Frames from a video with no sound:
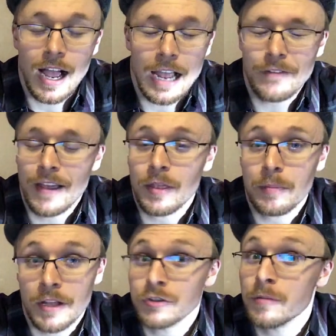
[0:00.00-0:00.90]
I've had the
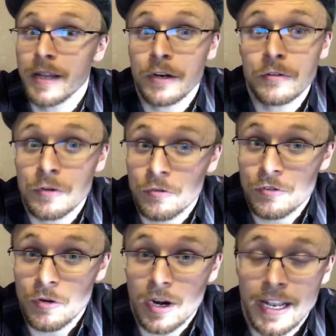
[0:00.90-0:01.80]
pleasure of being
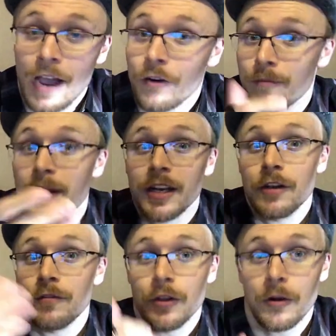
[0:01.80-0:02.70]
introduced to on account of
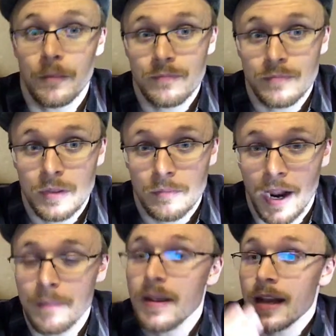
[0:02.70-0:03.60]
many of you,
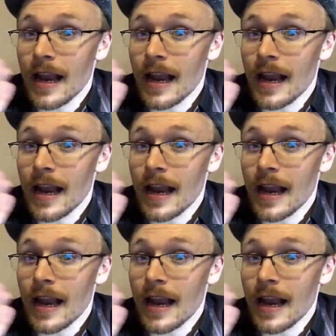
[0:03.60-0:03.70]
right?